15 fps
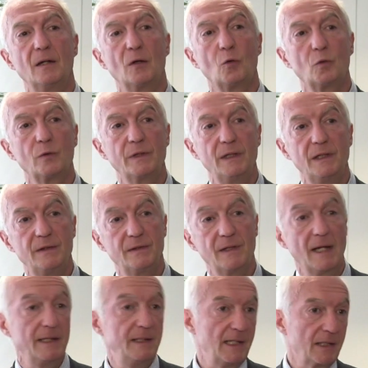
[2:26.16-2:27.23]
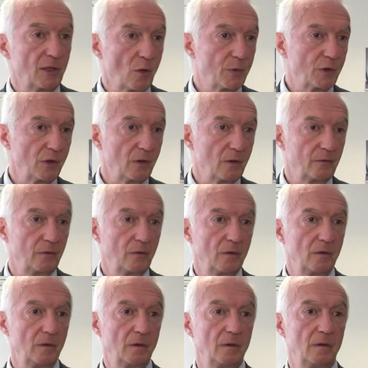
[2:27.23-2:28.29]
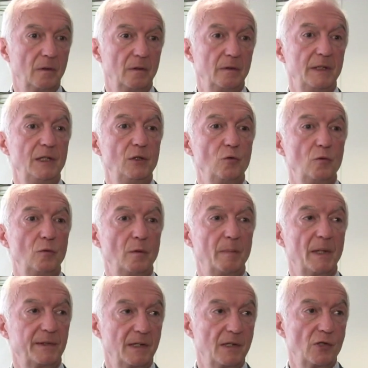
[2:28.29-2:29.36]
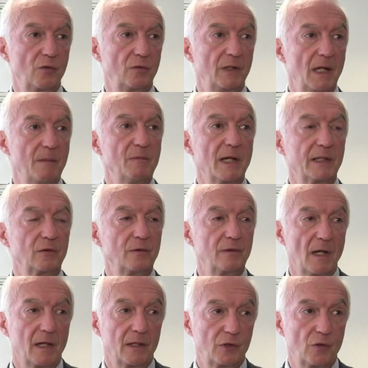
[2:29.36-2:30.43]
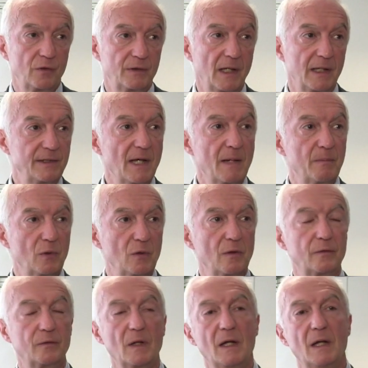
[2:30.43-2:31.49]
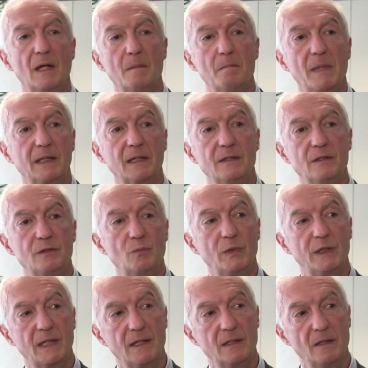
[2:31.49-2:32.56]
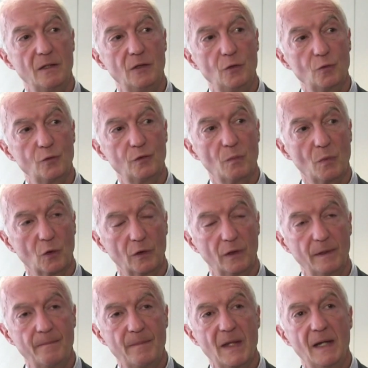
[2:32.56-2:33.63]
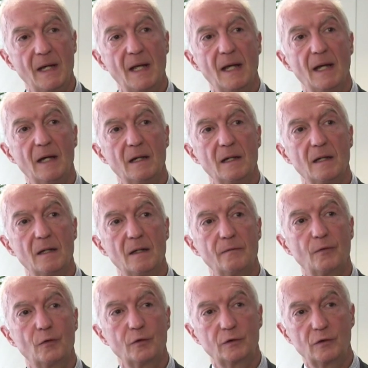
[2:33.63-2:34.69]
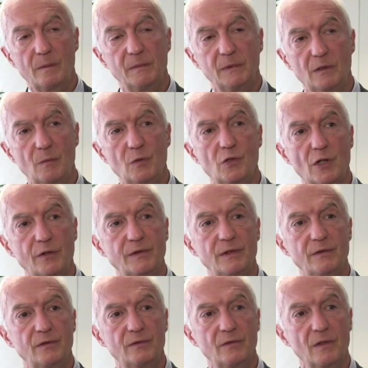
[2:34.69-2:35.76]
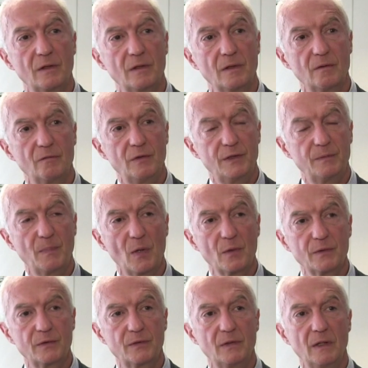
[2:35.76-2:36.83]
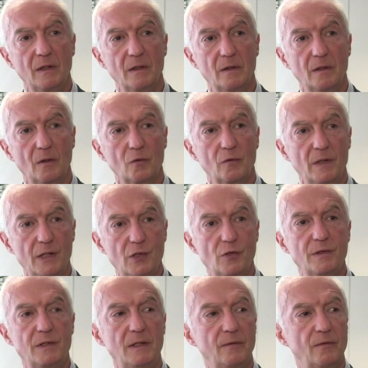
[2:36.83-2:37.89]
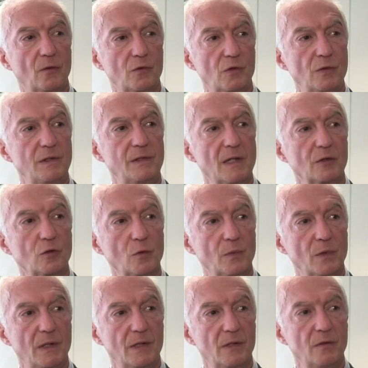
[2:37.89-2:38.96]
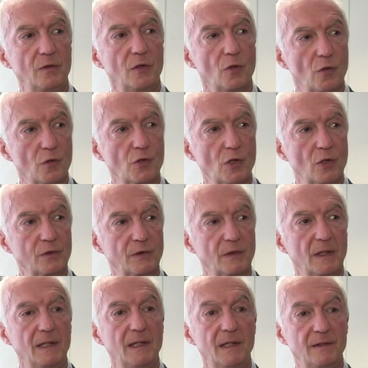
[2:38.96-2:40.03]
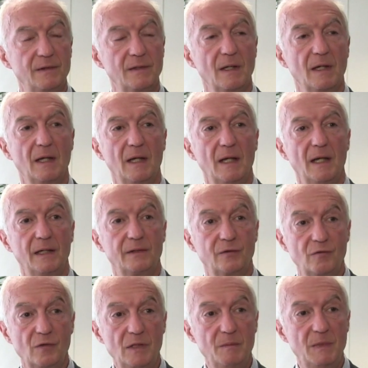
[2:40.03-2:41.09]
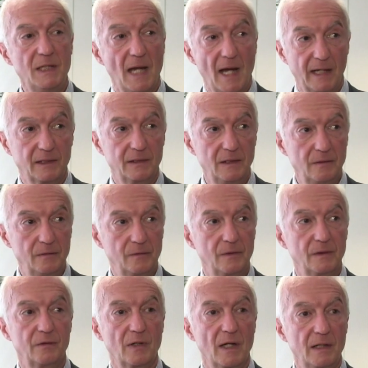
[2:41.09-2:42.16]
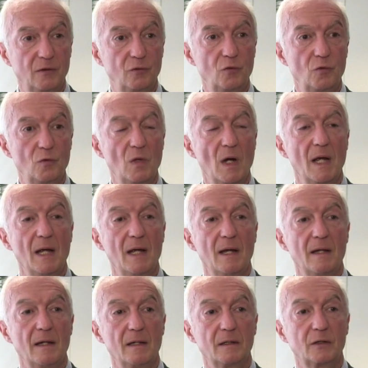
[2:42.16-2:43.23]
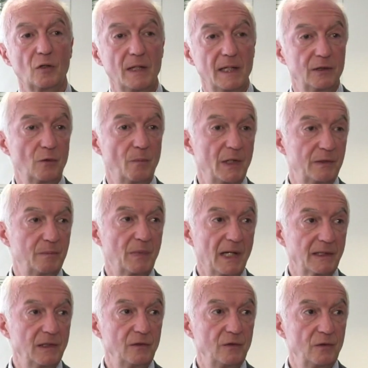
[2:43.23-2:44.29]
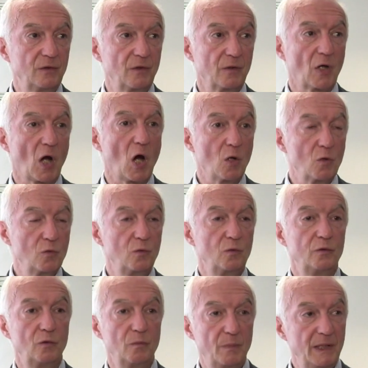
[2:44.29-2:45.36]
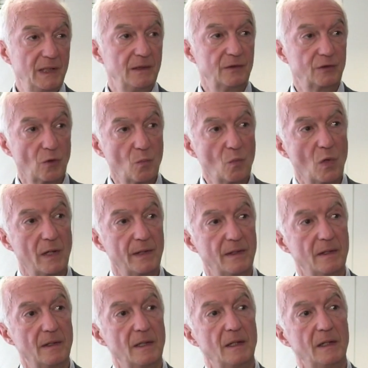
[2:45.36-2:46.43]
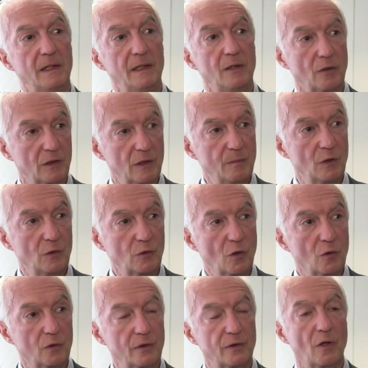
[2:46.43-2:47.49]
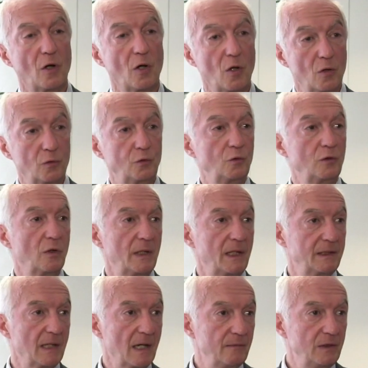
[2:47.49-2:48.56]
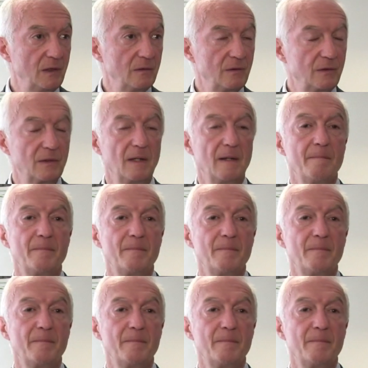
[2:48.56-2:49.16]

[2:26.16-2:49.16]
All this and the adoption of an EU passenger name record are just examples of mechanisms we can use more. For the criminal justice response, our agency for judicial cooperation, Eurojust, is extremely active, try to collect the best practices on how to bring someone in a criminal court, how to collect evidence.